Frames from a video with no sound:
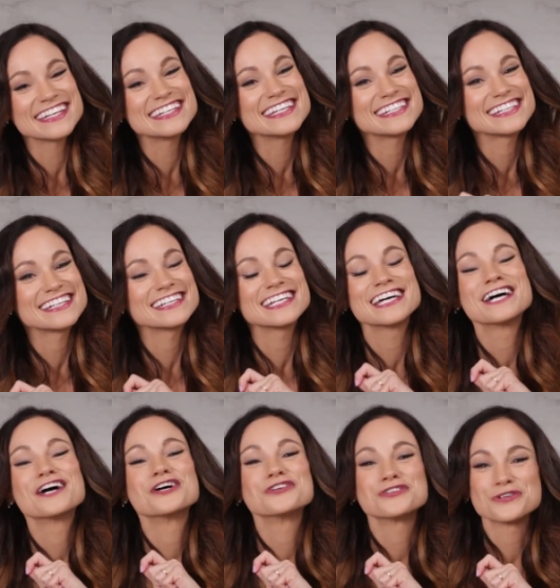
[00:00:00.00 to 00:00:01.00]
they needed
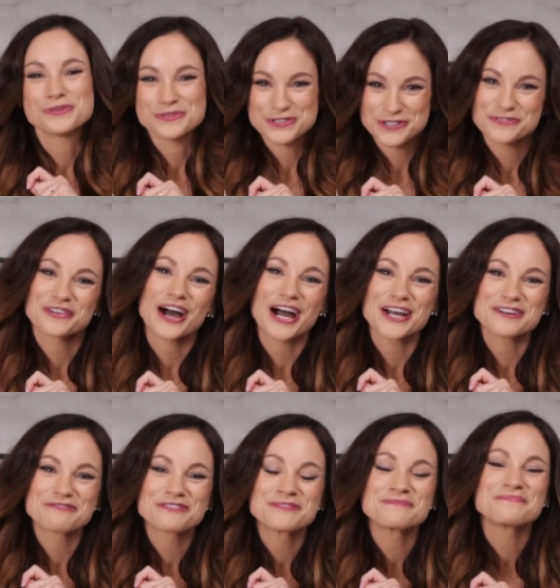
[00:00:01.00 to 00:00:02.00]
to
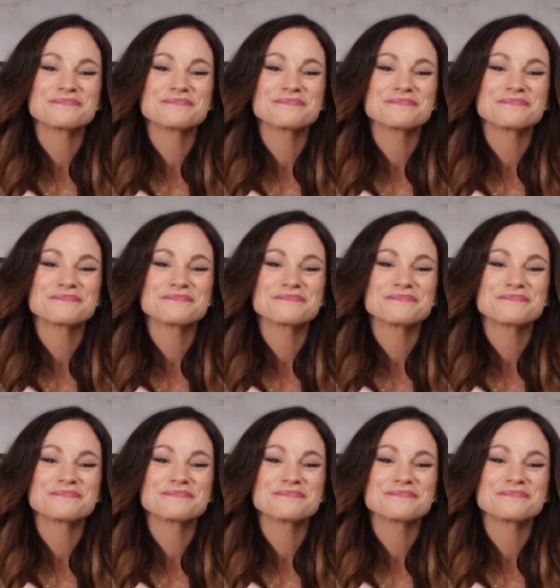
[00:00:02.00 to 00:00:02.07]
survive.